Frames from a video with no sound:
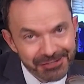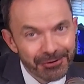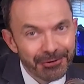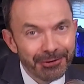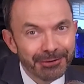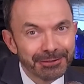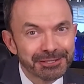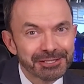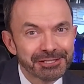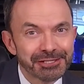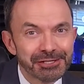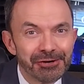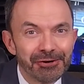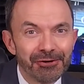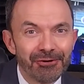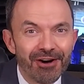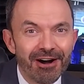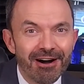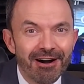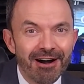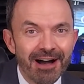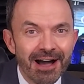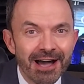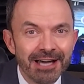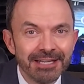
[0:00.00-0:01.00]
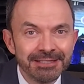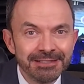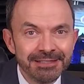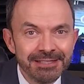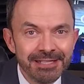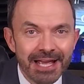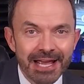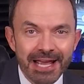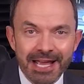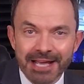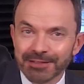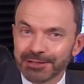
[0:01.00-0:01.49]
are also
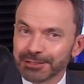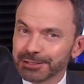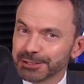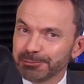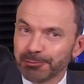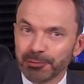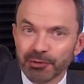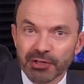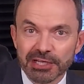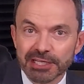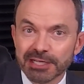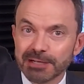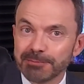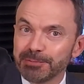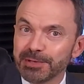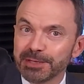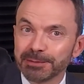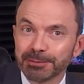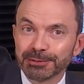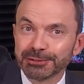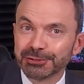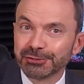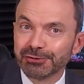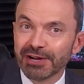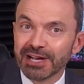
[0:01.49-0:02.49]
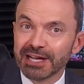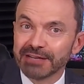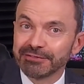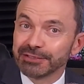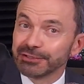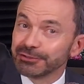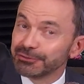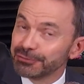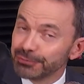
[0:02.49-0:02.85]
on, and there's plenty of people driving